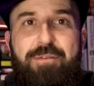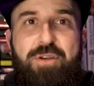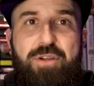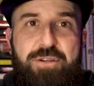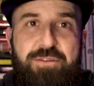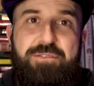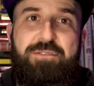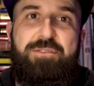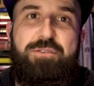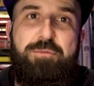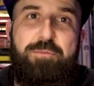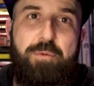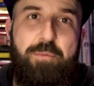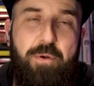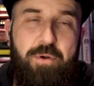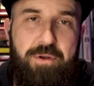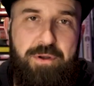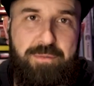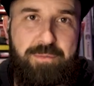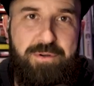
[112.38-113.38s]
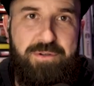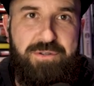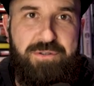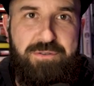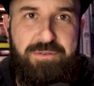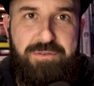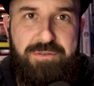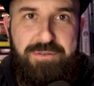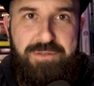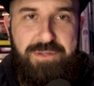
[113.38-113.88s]
a good Super Bowl
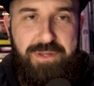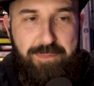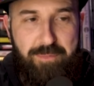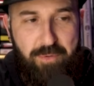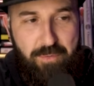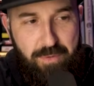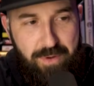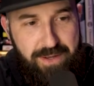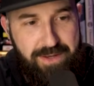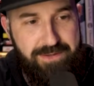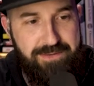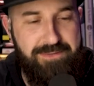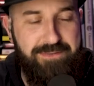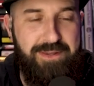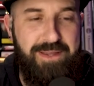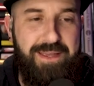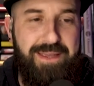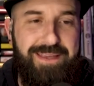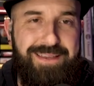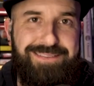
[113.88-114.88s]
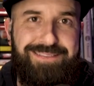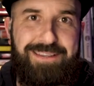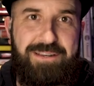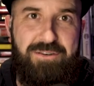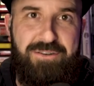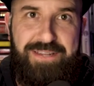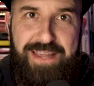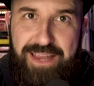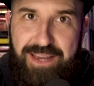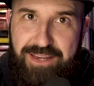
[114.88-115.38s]
commercial. Number one, it's
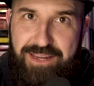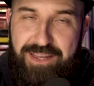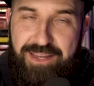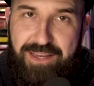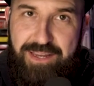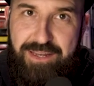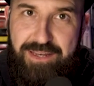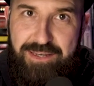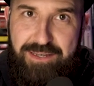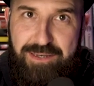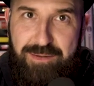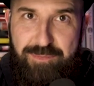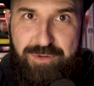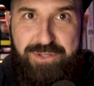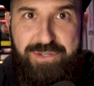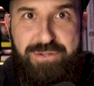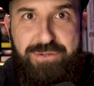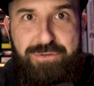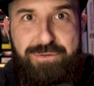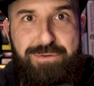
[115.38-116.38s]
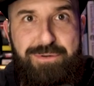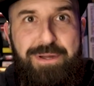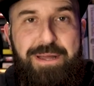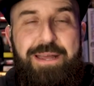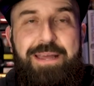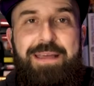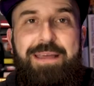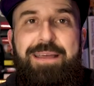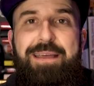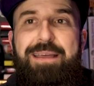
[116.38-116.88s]
entertaining. Number two,
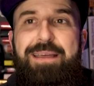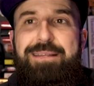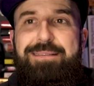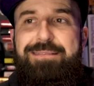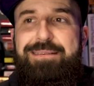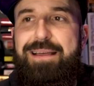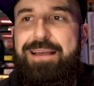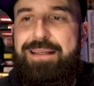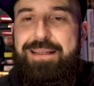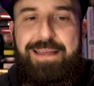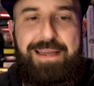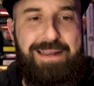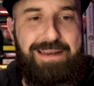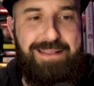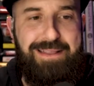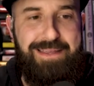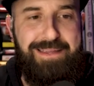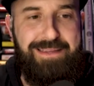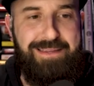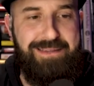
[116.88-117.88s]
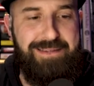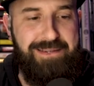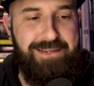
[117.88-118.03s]
it's got kind of like